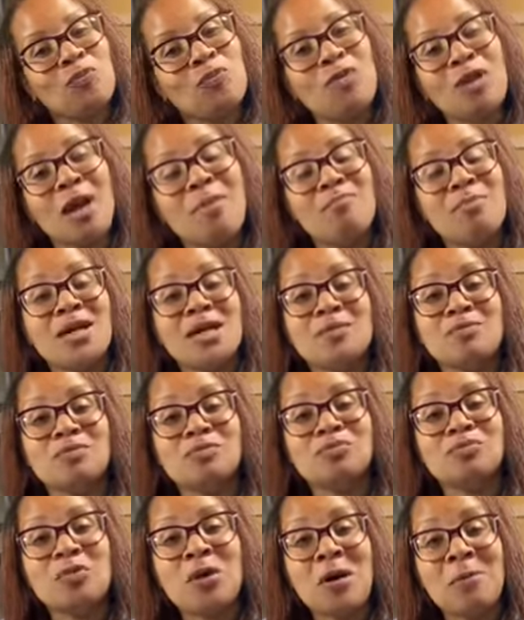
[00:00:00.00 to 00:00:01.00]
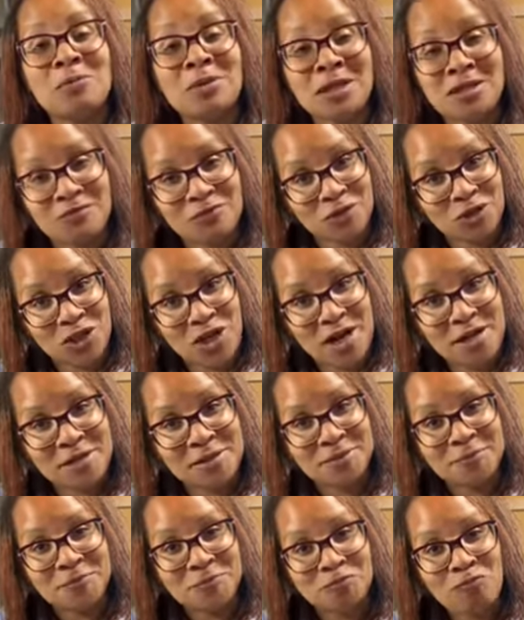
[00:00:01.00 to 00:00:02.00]
Make a plate for China,
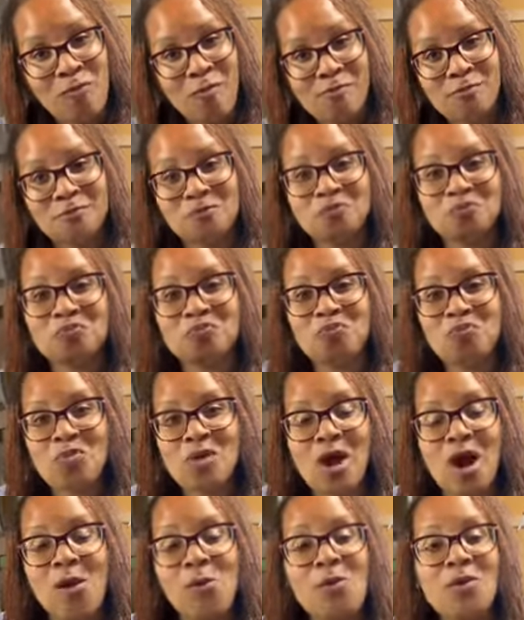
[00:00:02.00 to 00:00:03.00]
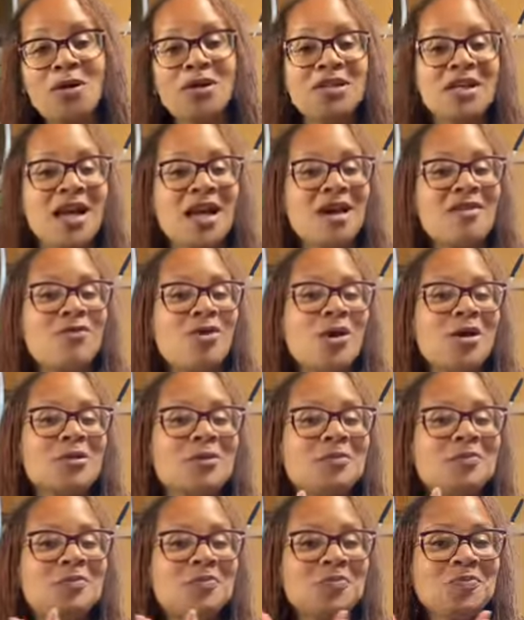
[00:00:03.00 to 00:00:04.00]
and we're gonna have our
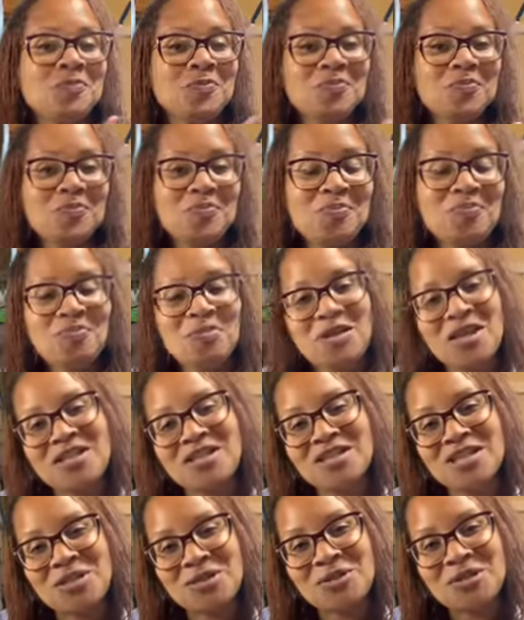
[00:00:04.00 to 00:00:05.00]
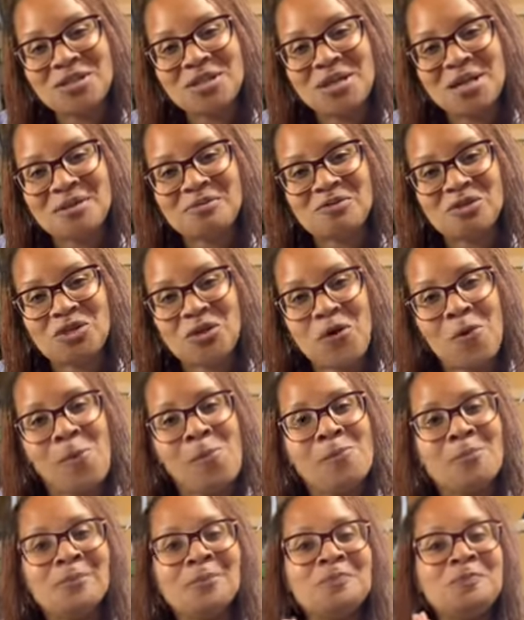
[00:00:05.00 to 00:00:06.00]
dinner tonight. So
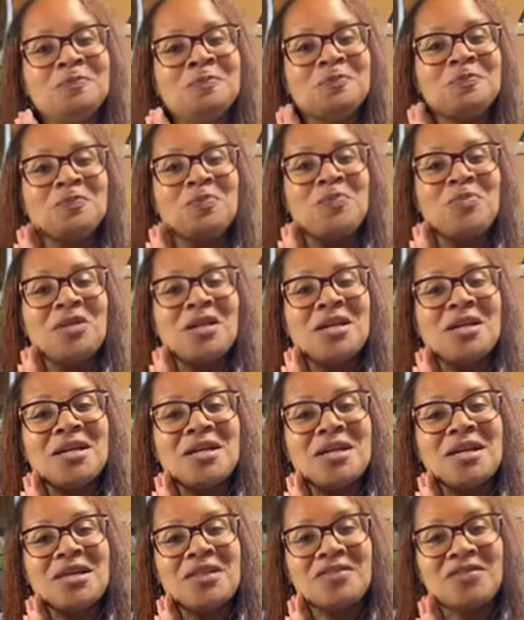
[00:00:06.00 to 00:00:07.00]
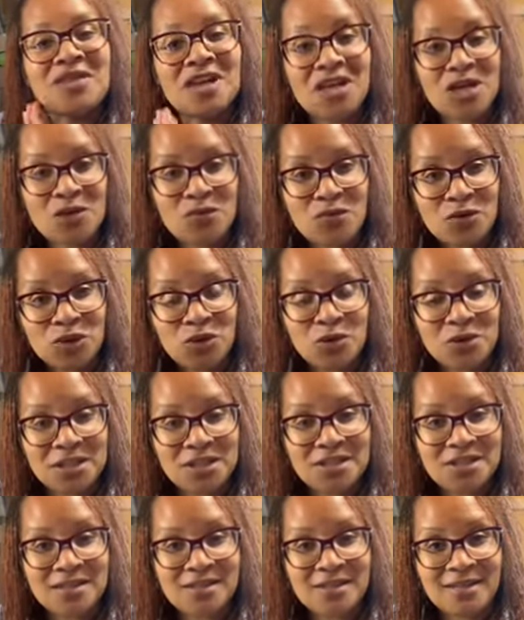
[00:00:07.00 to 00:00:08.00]
thank you for joining
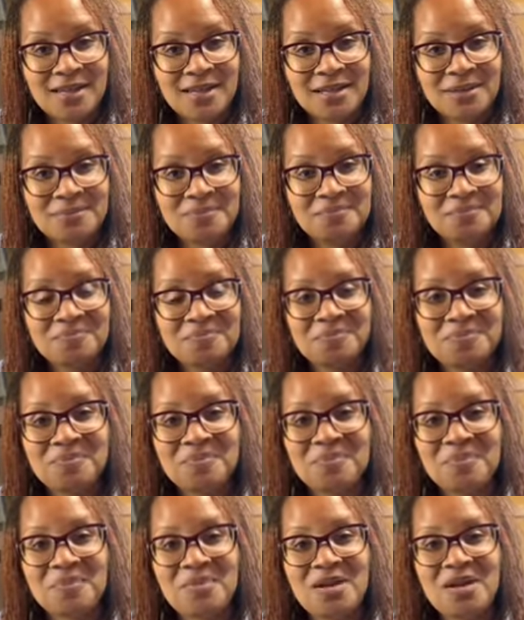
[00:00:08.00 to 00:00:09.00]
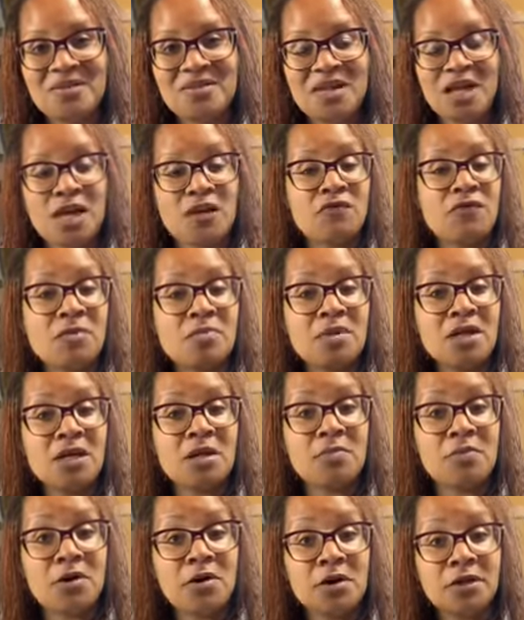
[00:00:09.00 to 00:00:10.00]
us today. Thank you for being a
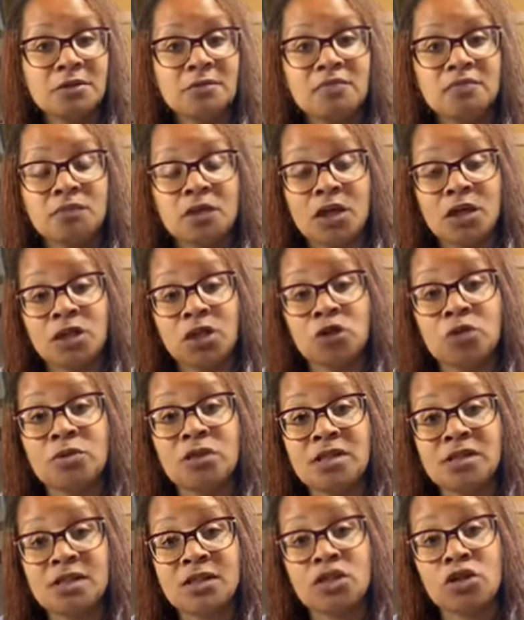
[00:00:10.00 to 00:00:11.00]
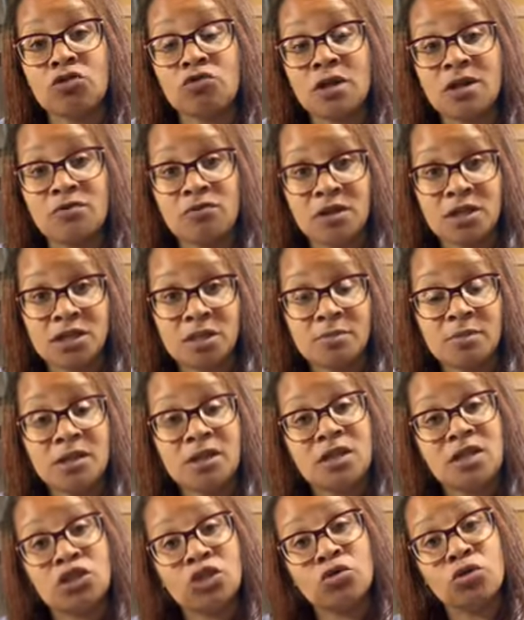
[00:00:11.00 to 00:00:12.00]
part. I hope this is a great recipe
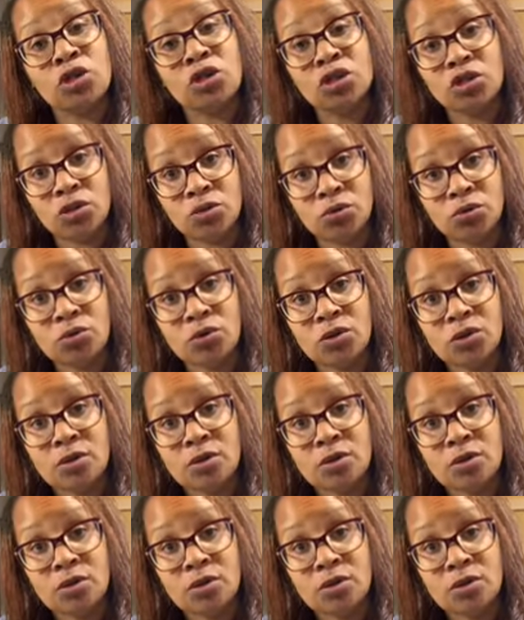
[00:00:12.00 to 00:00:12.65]
that you can use.